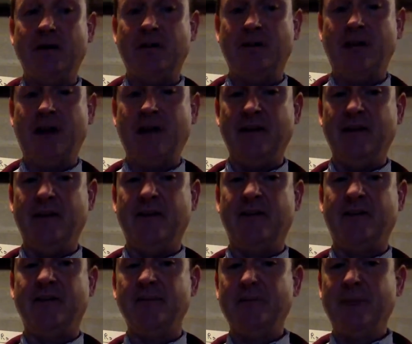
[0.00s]
to that list.
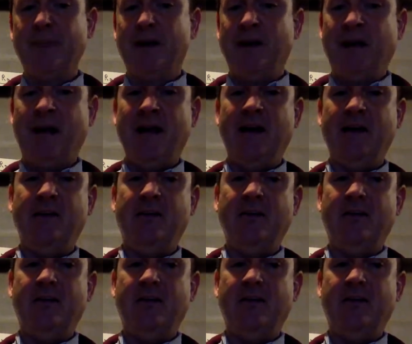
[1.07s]
And